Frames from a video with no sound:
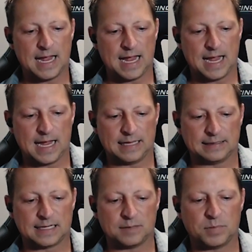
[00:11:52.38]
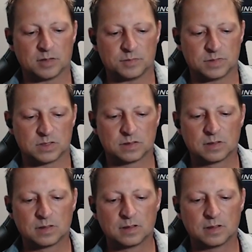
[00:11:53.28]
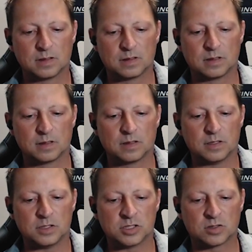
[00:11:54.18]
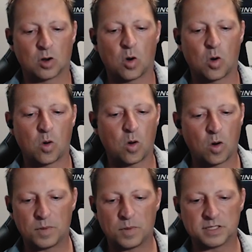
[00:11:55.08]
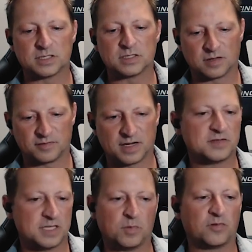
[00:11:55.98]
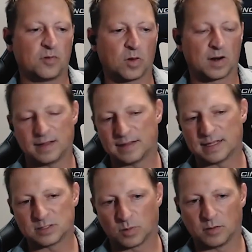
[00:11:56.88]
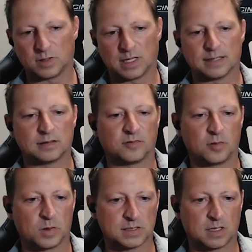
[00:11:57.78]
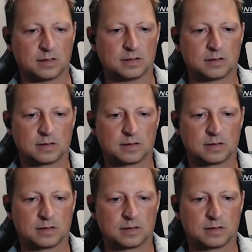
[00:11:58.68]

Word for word: and that it becomes just a whole bunch of stuff that I've seen before, and that's what I would like to focus on.